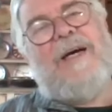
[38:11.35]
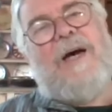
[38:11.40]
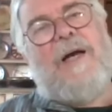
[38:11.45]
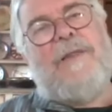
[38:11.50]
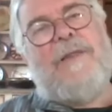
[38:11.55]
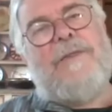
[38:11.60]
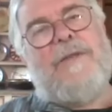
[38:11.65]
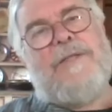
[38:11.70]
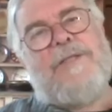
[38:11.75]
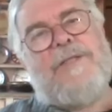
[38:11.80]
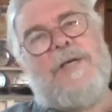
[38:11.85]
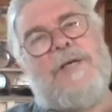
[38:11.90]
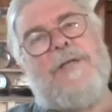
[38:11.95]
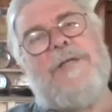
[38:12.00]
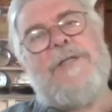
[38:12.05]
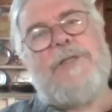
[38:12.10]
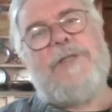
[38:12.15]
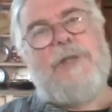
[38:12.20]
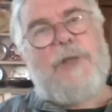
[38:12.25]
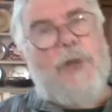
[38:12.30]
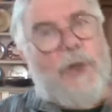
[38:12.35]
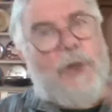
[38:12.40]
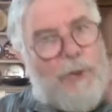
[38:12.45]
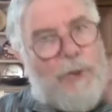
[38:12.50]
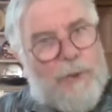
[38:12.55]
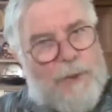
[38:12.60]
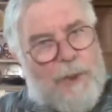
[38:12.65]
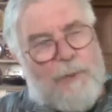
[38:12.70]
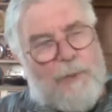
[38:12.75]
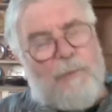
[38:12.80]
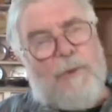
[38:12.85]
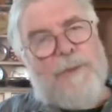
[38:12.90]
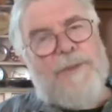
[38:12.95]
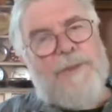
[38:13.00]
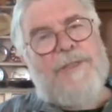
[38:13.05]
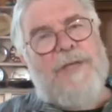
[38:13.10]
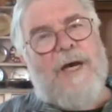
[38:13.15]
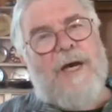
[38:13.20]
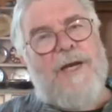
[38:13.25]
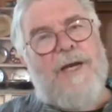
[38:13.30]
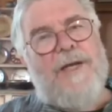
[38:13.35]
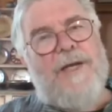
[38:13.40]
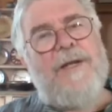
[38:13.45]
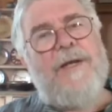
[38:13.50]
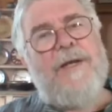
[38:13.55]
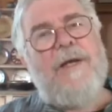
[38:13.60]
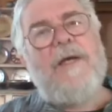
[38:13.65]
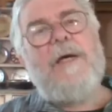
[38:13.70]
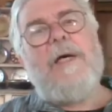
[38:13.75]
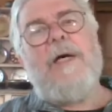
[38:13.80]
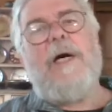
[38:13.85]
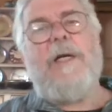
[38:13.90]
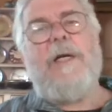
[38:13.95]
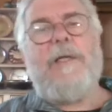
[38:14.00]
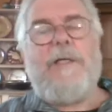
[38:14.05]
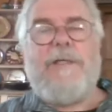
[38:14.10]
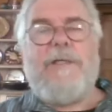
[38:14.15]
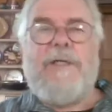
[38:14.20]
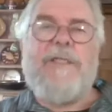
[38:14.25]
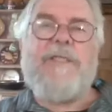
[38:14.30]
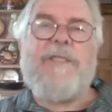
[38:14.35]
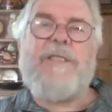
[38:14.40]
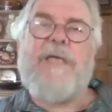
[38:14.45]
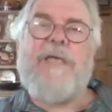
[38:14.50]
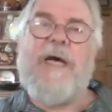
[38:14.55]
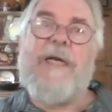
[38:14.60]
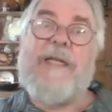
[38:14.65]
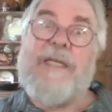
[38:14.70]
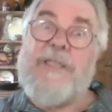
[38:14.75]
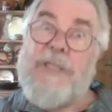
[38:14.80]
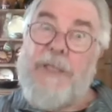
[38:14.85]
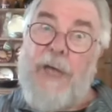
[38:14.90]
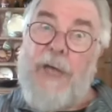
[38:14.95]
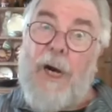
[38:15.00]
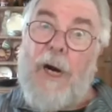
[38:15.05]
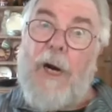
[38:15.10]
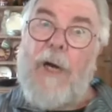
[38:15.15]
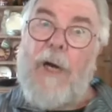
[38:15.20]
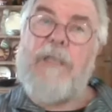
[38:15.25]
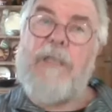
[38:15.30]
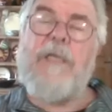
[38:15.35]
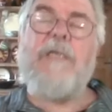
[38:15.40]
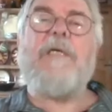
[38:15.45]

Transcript: And the sun is gold on one side, and on the other side it's dark.